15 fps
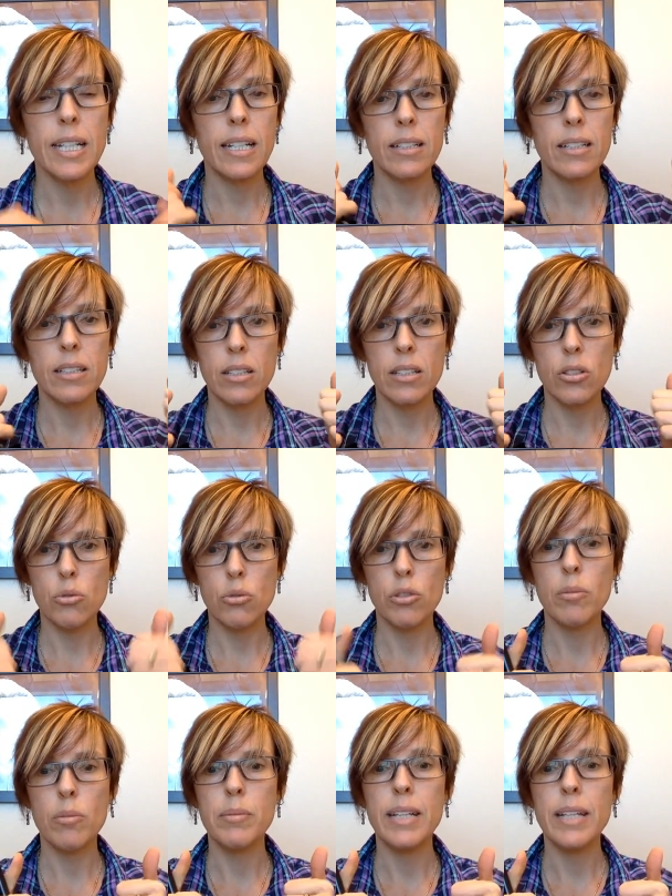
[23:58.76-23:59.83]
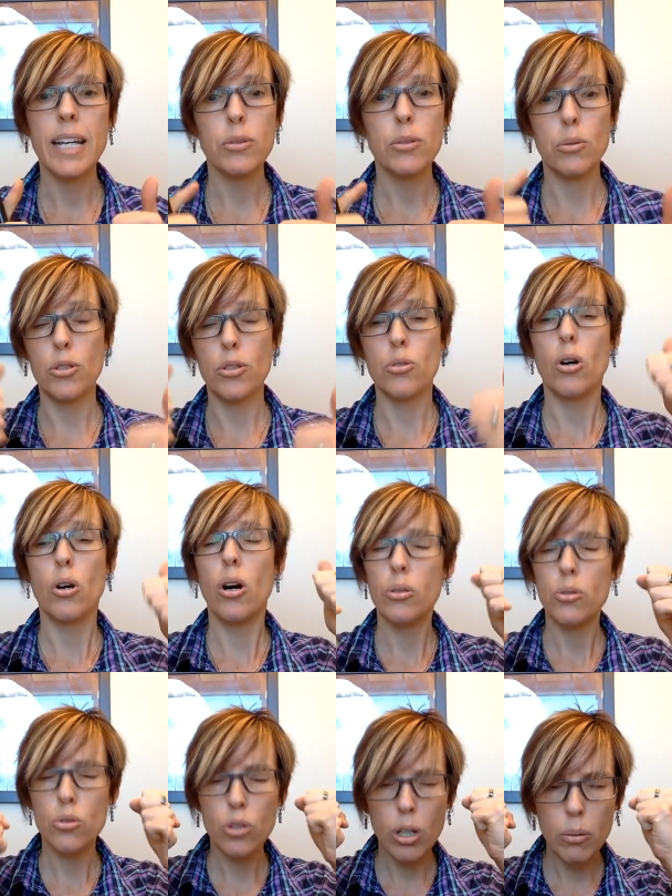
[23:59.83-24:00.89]
to get into the cerebrum next, which is
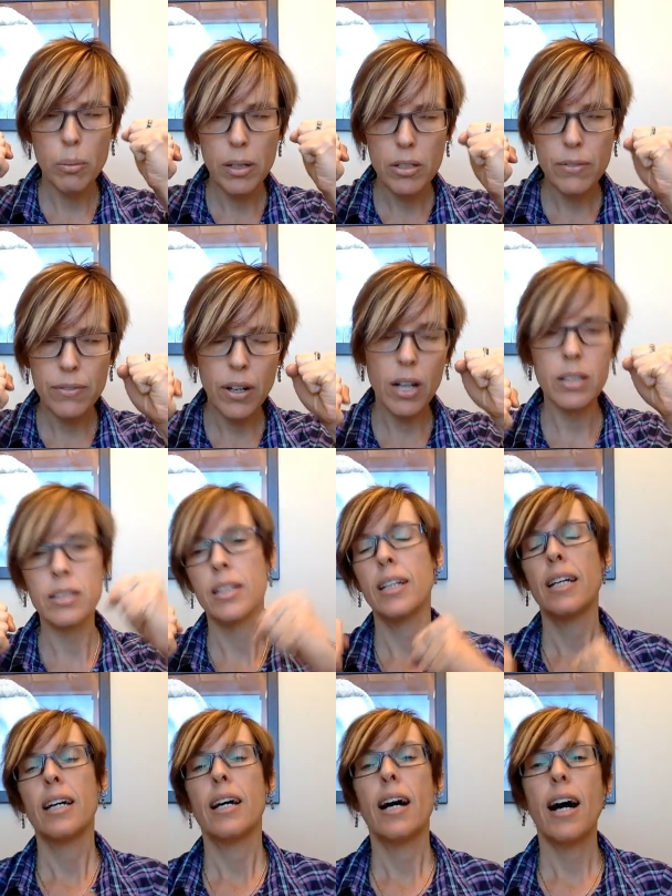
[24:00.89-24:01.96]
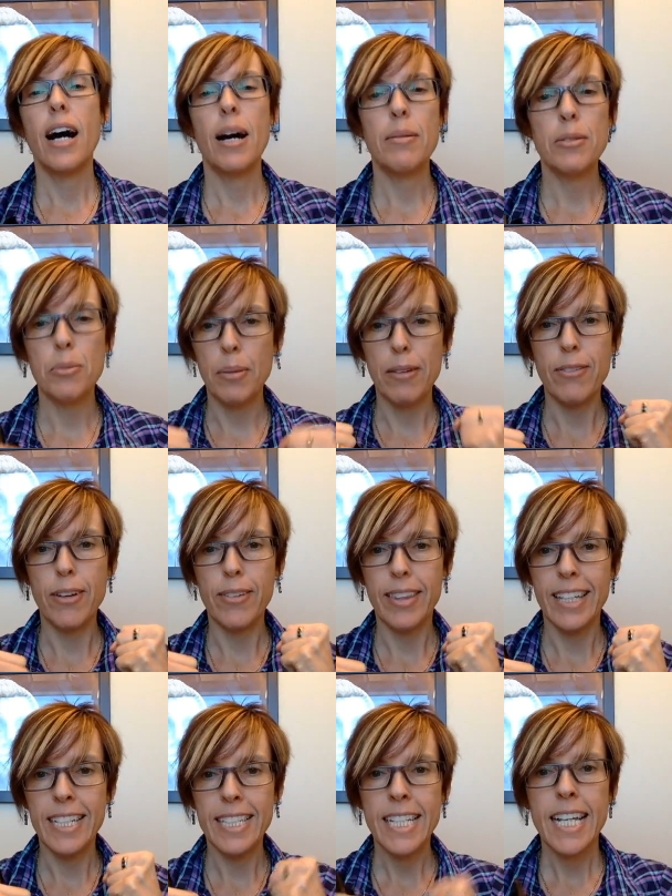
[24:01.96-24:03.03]
so much fun. It's one of my favorite
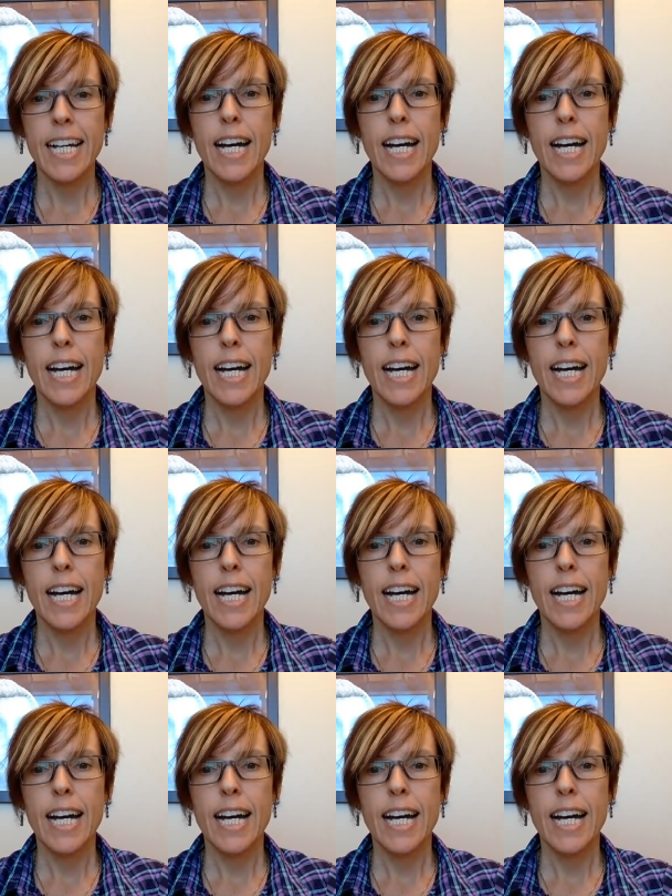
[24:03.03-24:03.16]
things.